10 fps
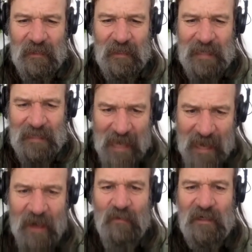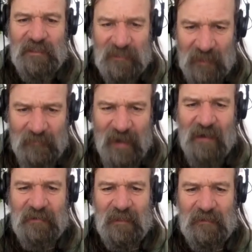And now it's
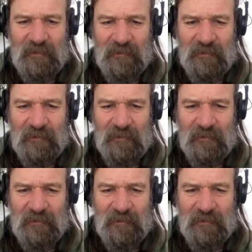demanded.